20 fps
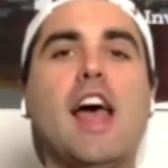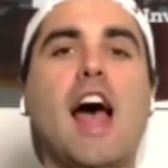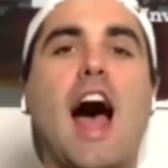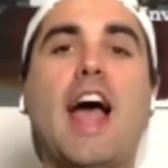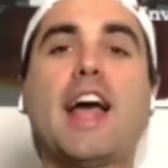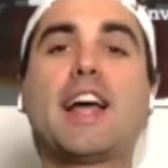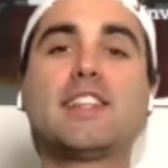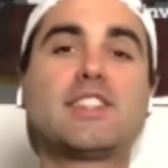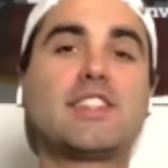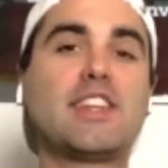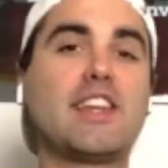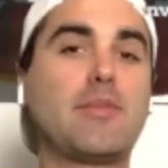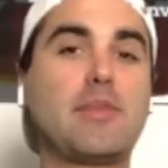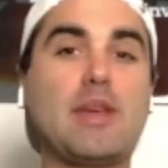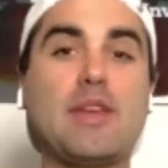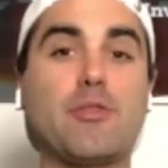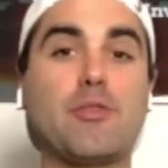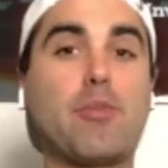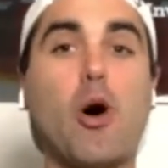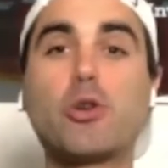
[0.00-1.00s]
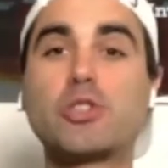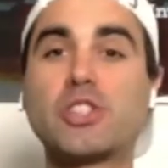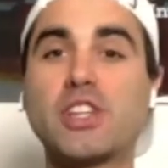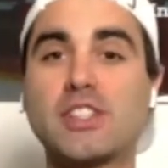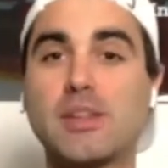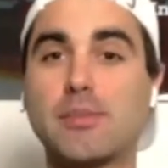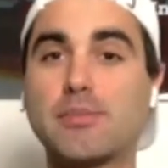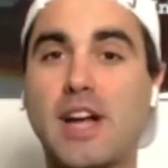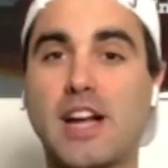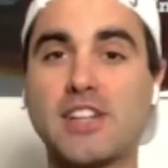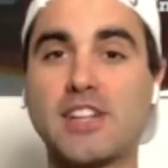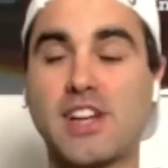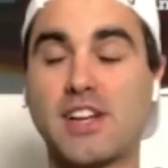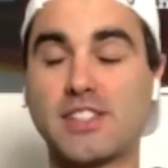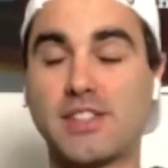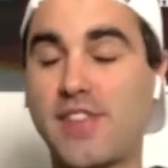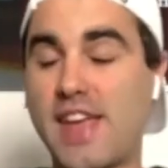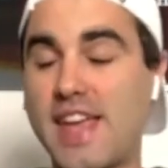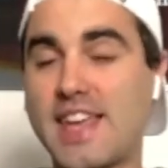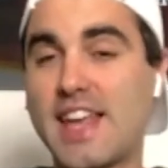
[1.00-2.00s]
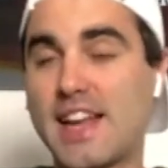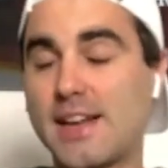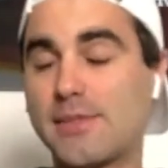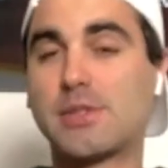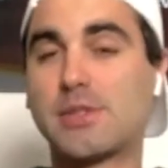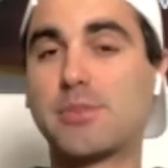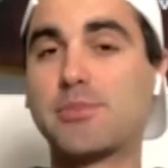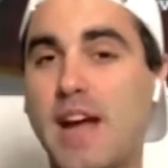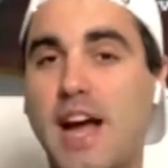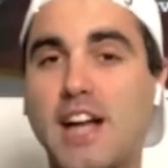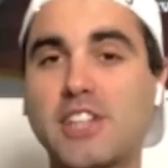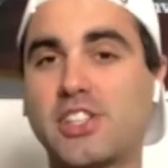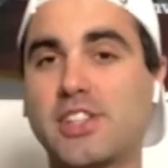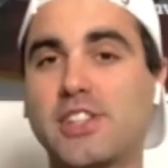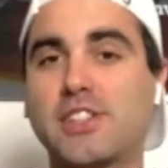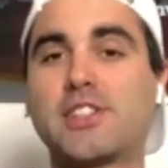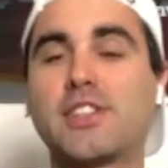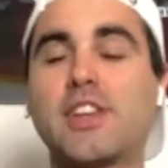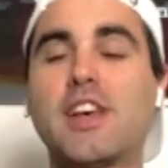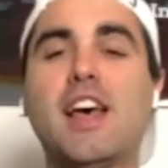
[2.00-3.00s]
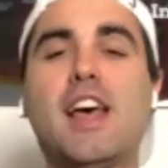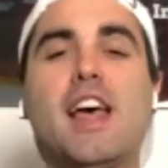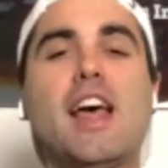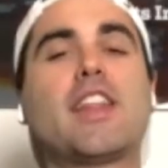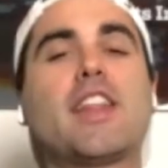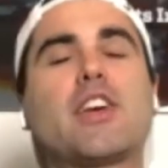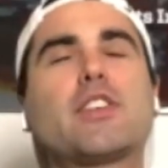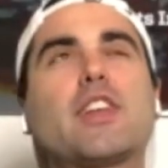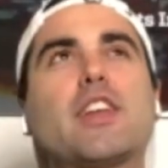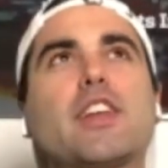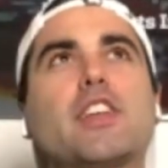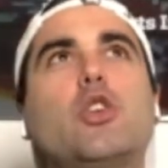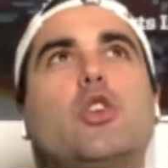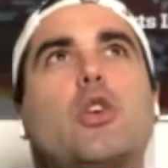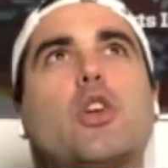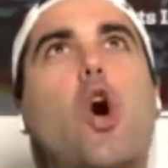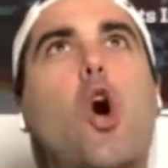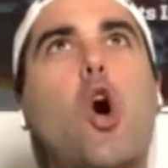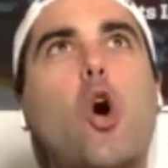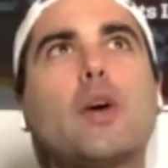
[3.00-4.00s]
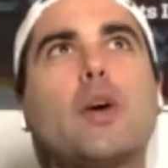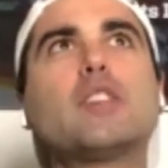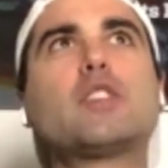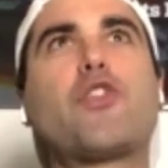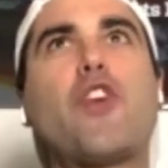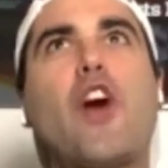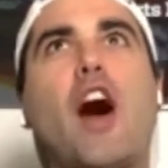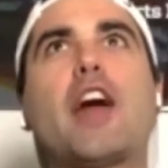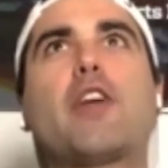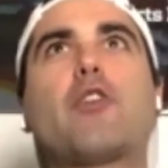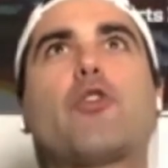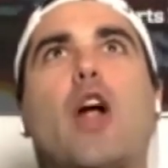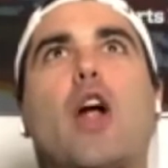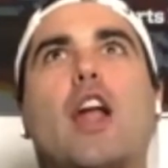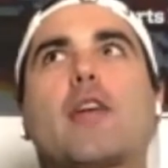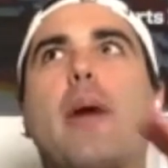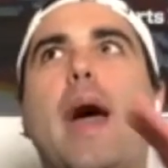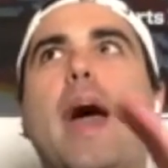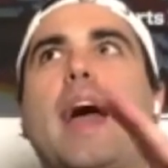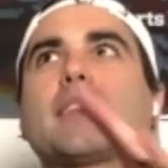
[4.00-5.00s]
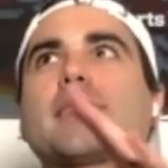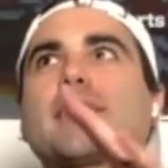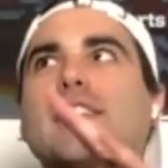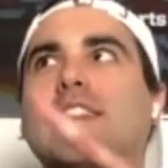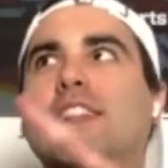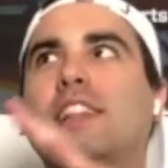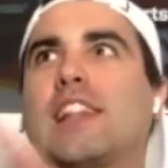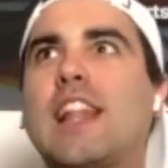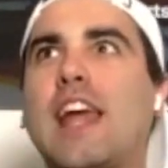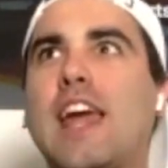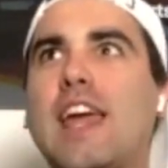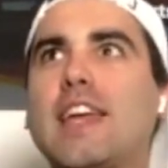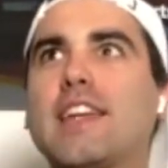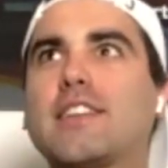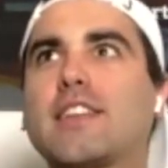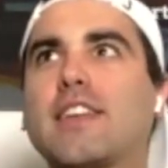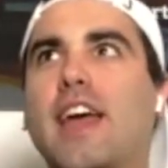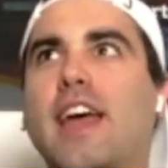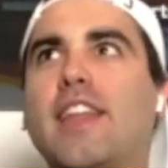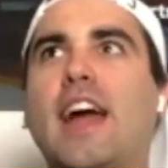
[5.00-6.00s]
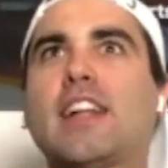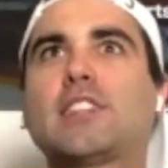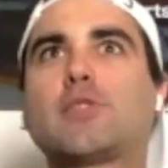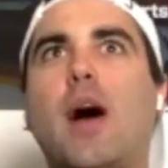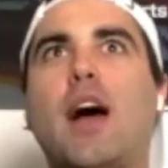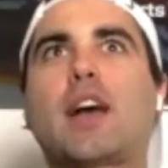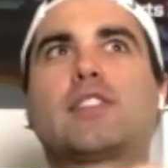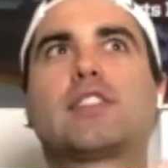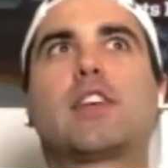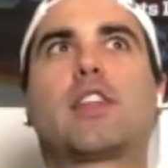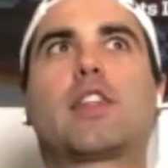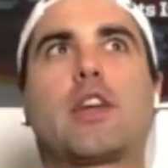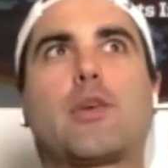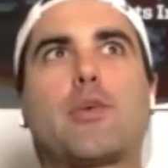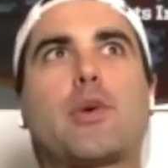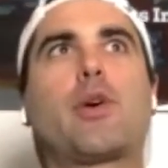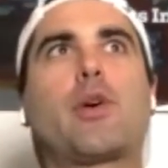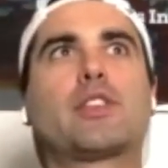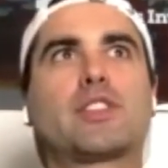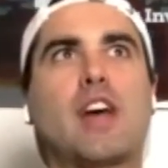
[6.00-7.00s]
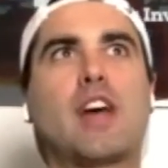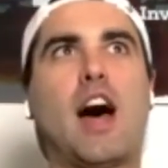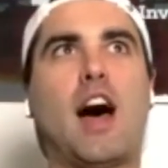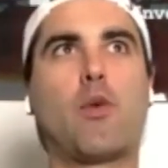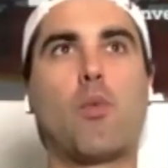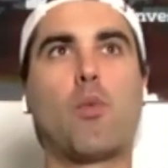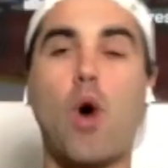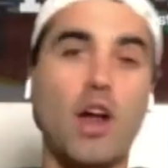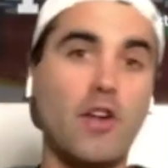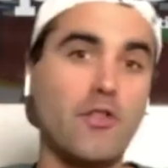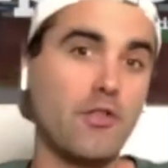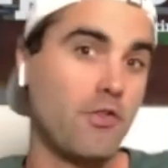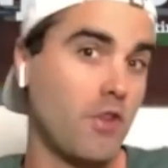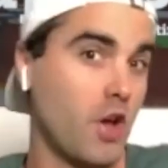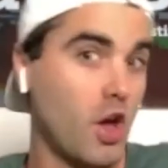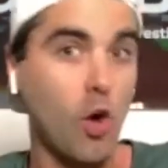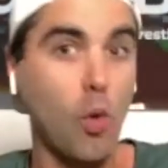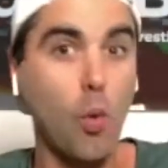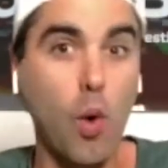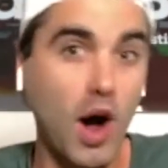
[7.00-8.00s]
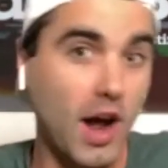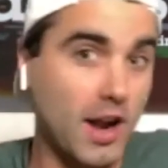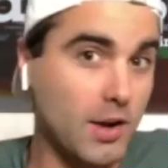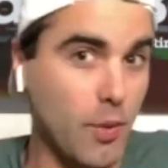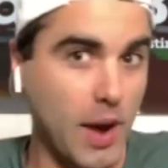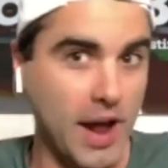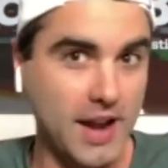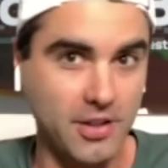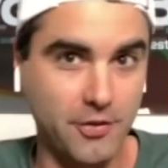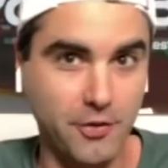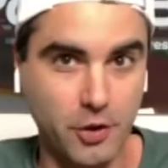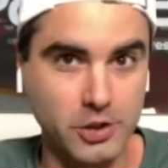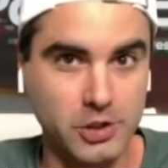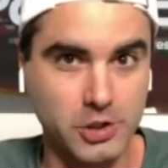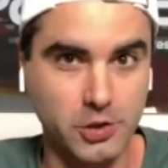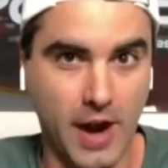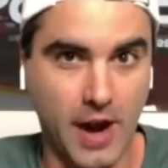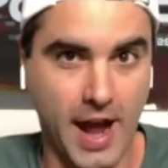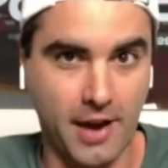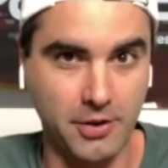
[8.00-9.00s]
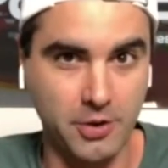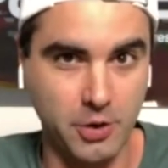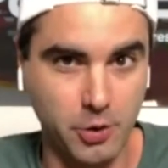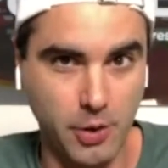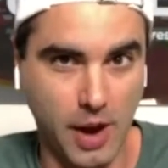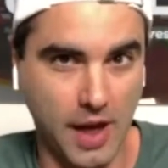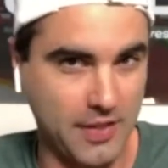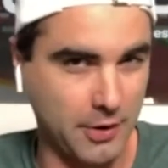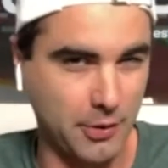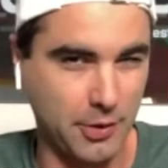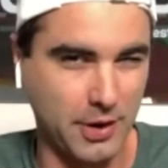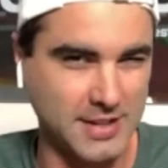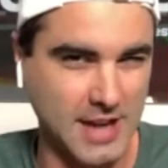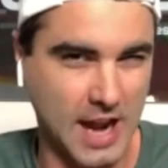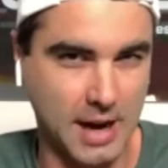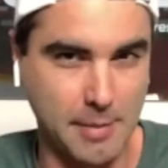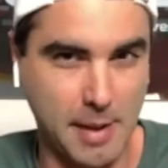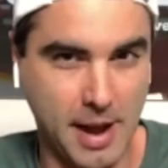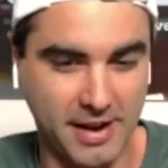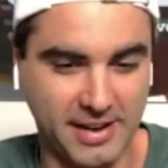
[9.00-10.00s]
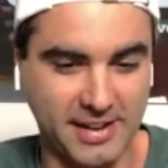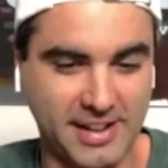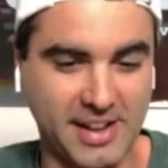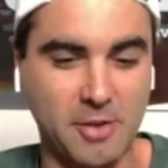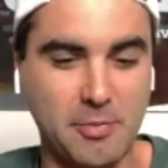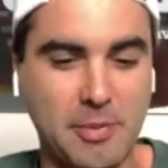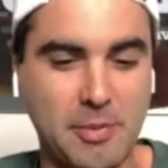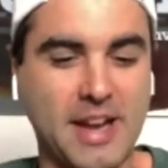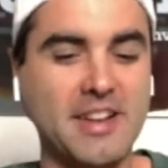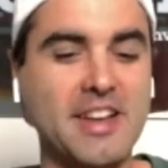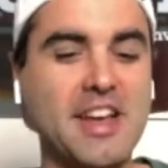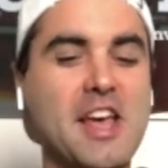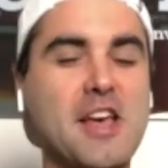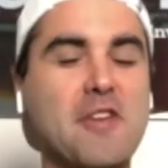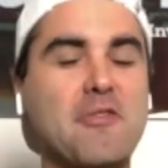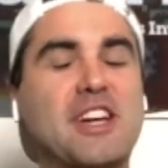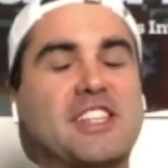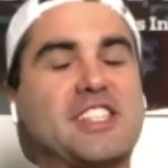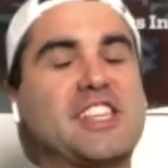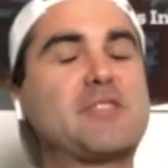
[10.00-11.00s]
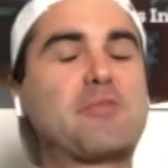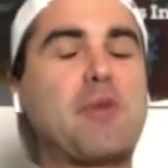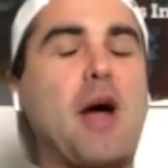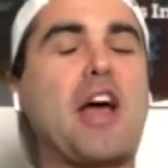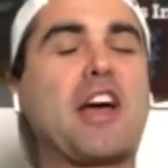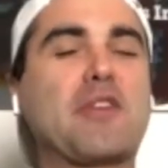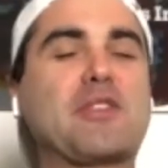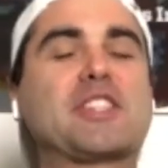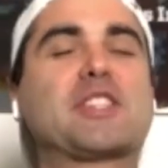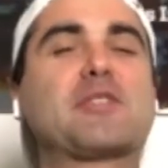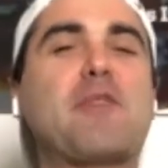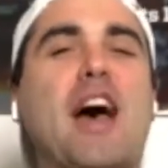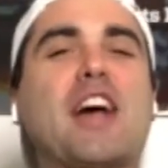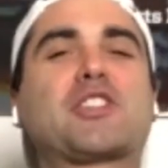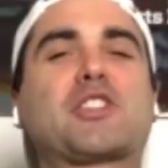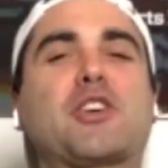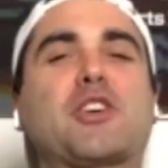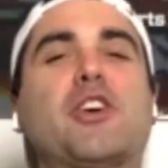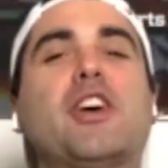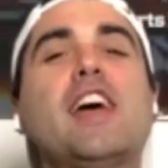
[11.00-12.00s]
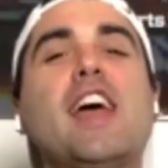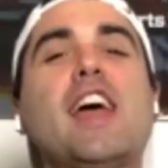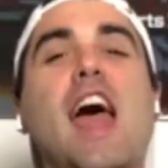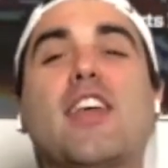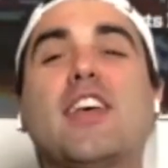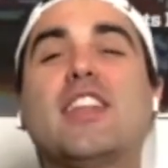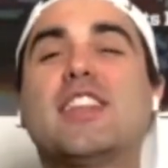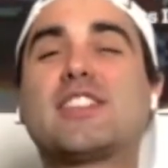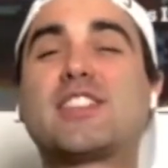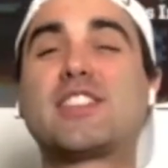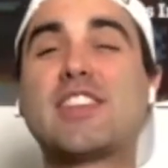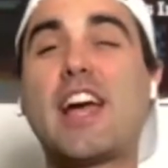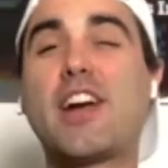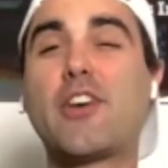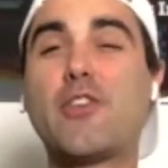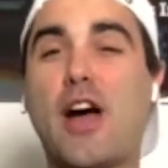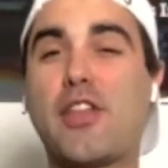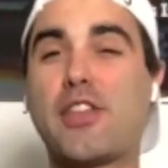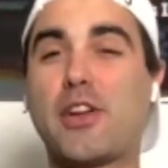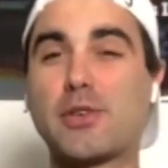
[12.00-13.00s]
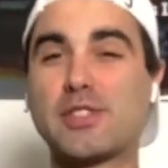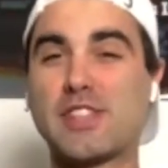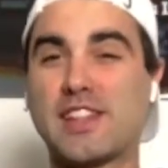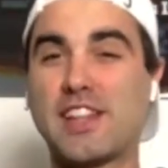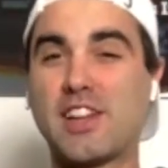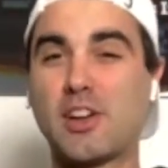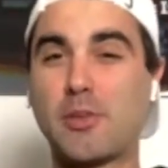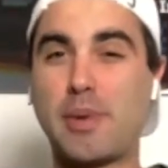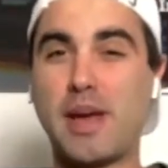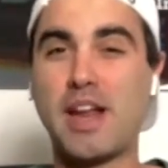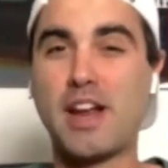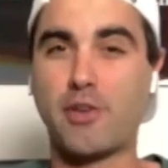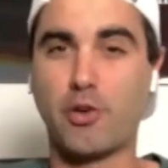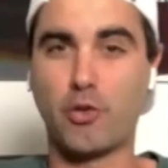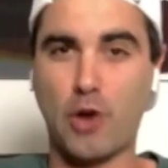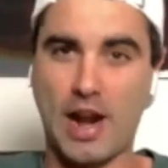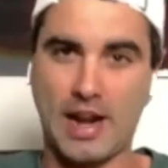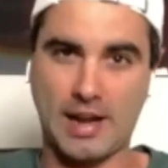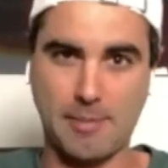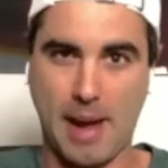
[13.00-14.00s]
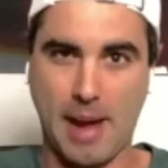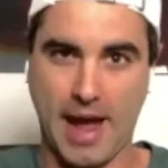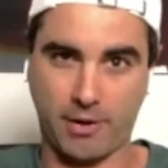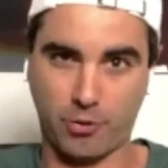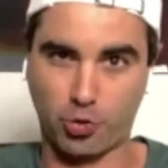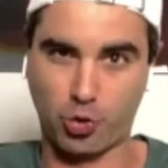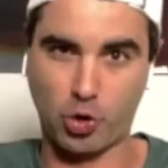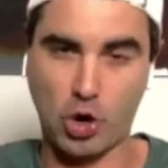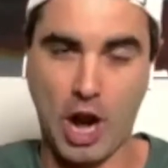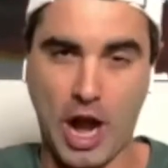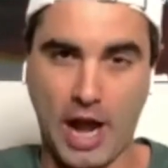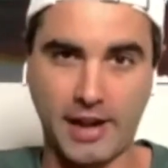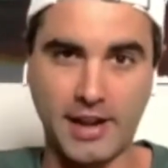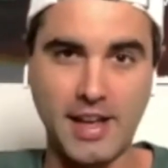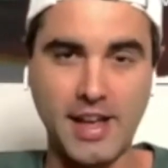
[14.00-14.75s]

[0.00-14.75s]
I could see him even poaching some touchdowns. If they get him some touches, you can always find running backs late, and that's why I think we only saw one went in the 1st round, who I think we're going to talk about in a little bit, because he's probably going to be special. And then the 2nd round, there was a little bit of a running back run.